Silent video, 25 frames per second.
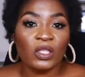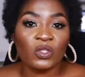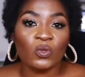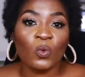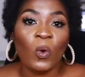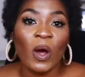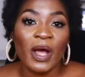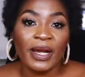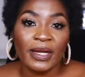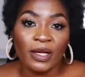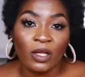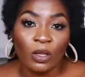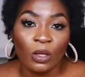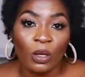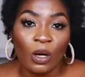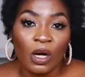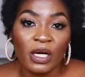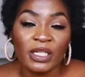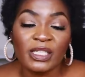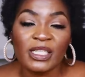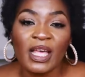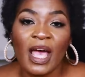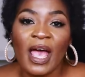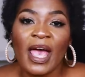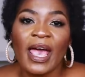it's quite a
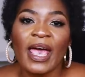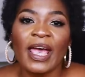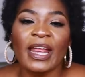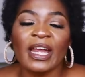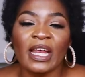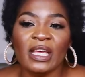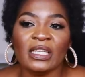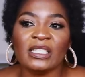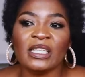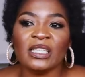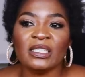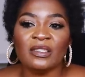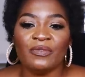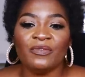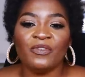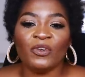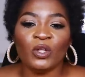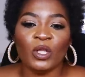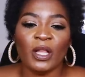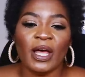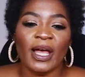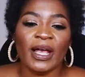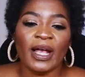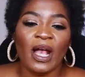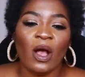lot, and I just
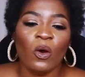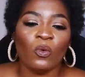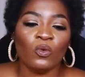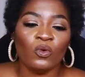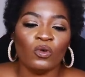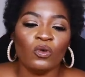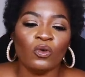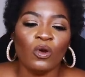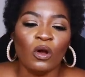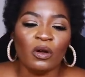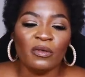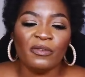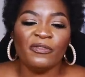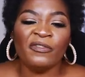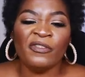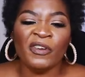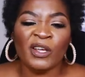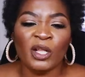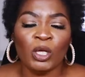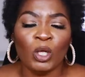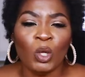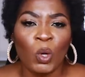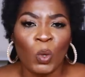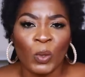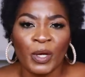feel like I would not
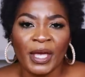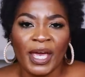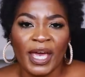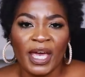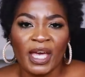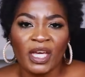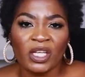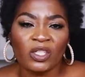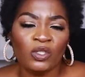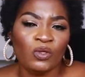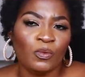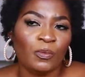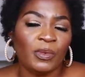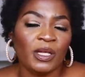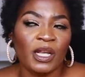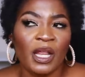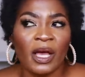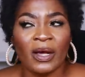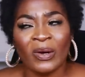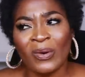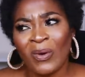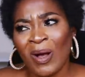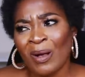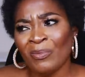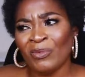feel okay to be
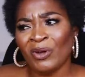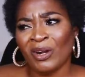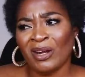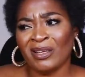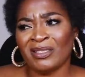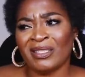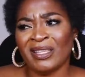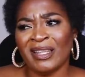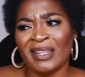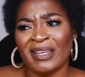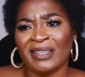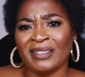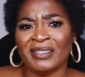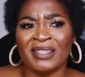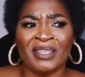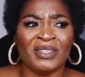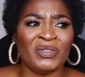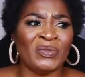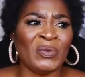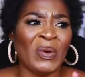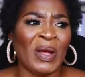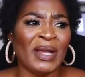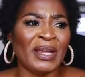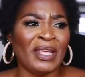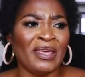like, oh, I'm gonna select
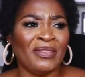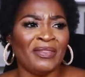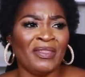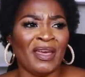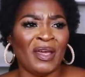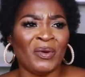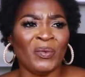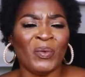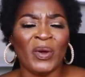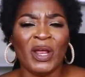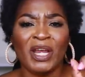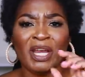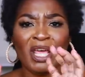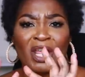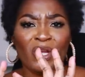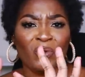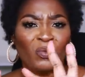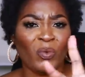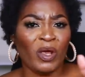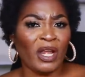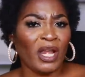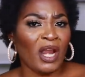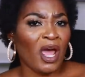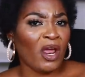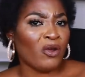this one and that one,
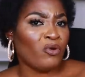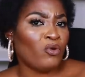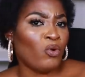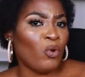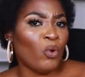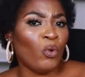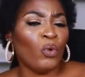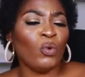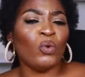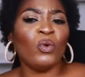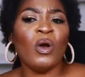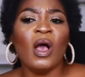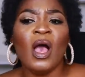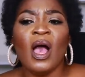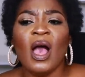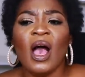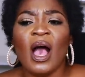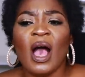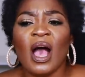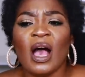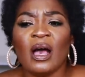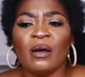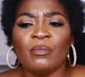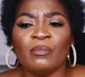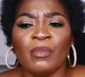and we're not, no.
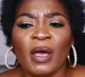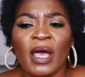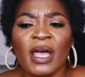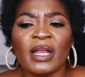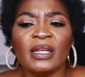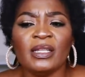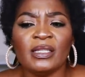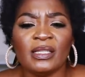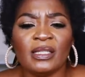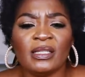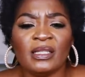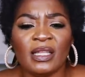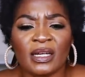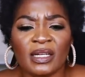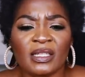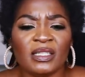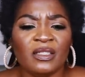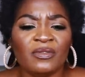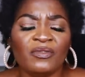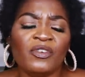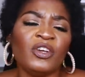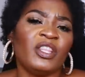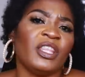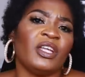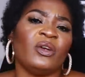And the
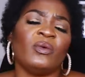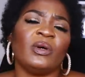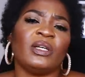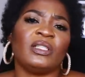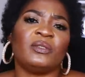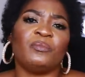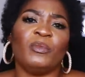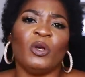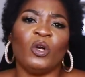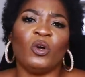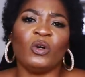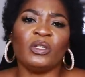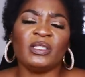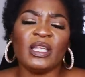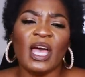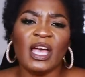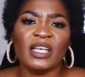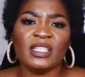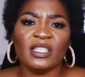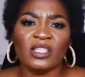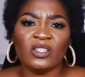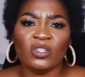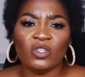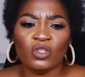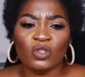reason for that was because
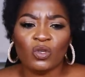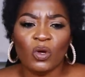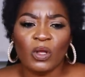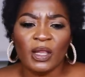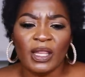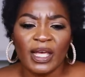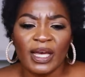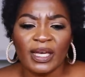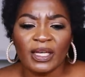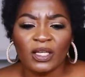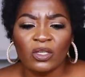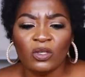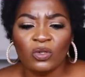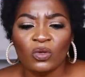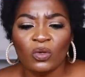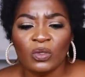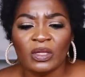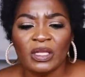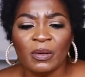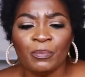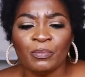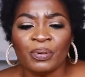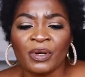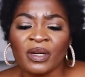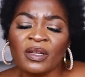I just saw, like, you know,
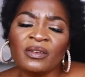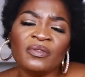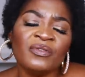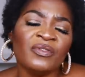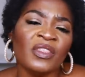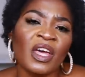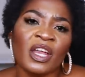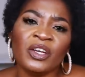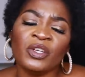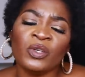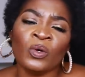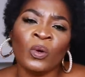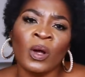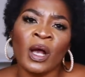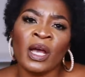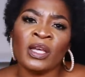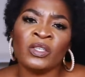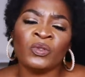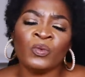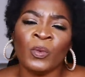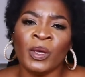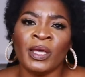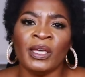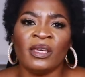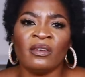the brief that you
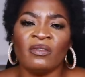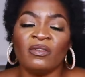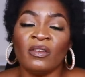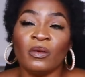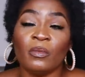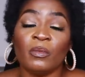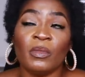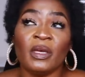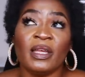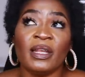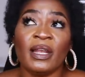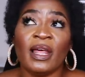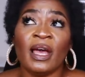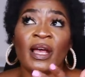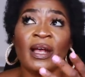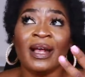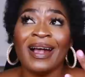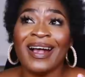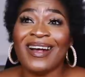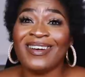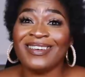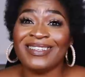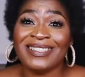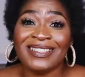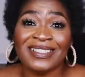guys were giving me,
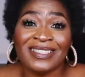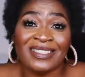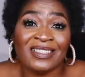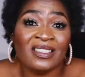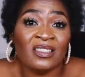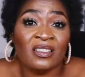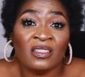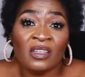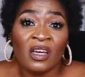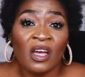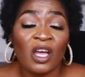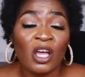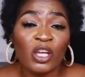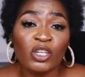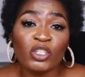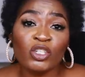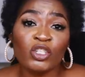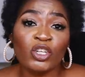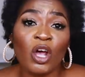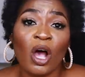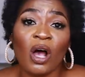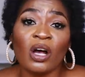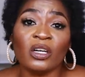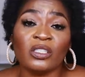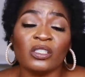like, I was just
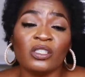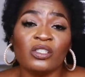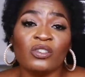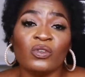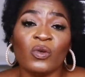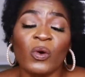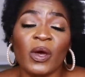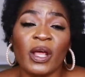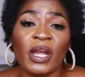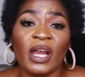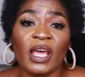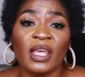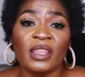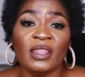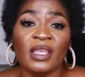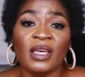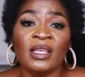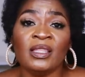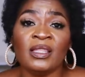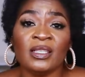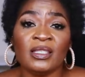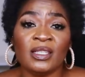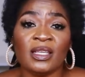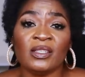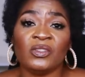shocked, you know. And I
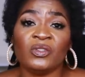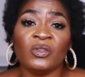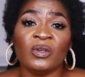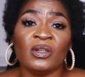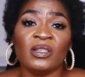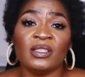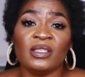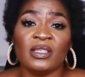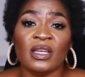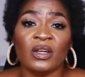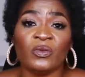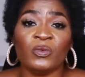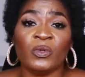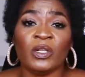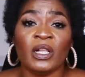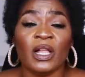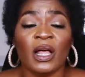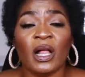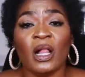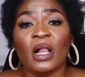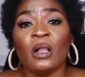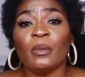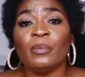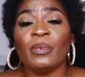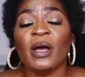think these are stories that will
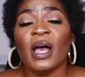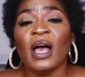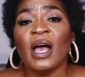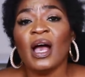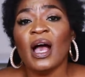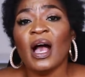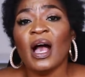help